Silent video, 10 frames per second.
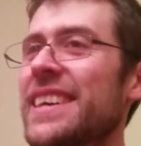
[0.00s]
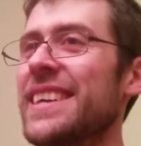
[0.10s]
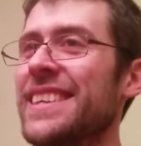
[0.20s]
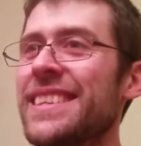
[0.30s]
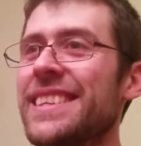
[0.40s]

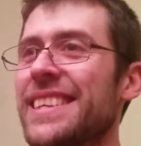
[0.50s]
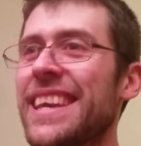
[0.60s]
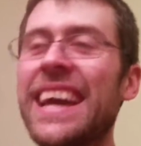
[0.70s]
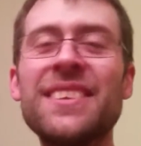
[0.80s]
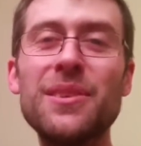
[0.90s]
in the
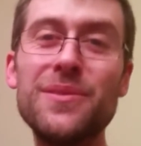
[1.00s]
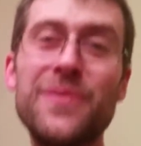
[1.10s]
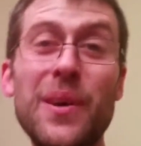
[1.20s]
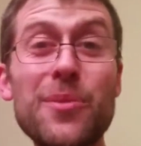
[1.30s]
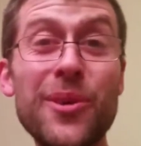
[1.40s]
end of
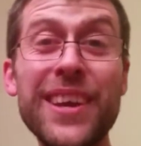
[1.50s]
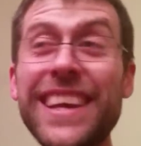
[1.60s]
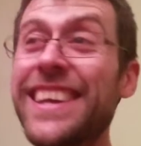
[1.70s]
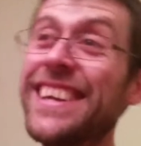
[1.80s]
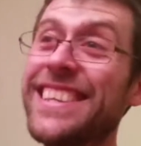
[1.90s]

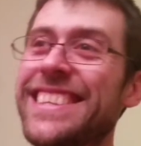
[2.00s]
February.